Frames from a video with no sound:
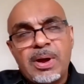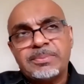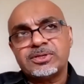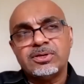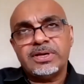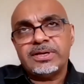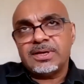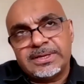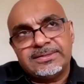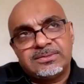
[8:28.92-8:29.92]
absolutely.
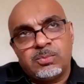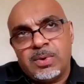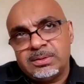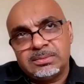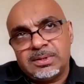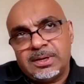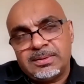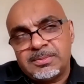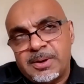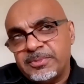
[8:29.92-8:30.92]
There's one,
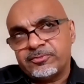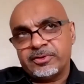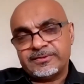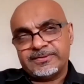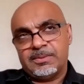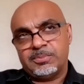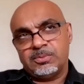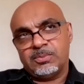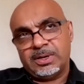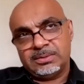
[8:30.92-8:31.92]
for example,
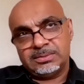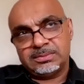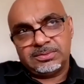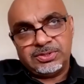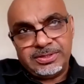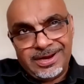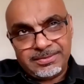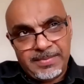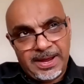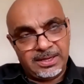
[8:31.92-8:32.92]
one
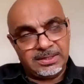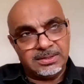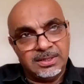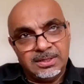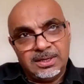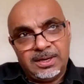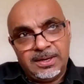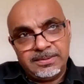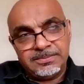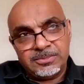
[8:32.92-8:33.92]
young man
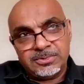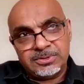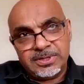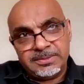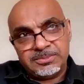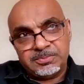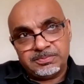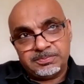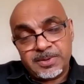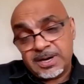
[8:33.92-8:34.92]
whose name's
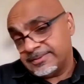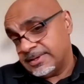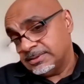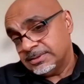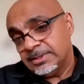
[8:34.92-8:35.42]
Partha,